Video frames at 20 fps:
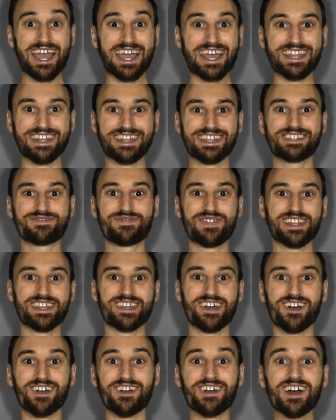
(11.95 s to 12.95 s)
In this
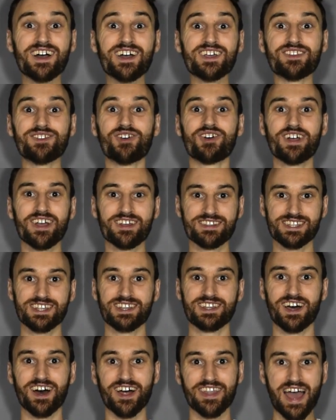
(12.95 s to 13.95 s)
video, you're going to
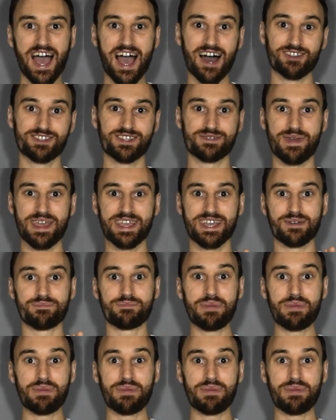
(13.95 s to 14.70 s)
learn how to make a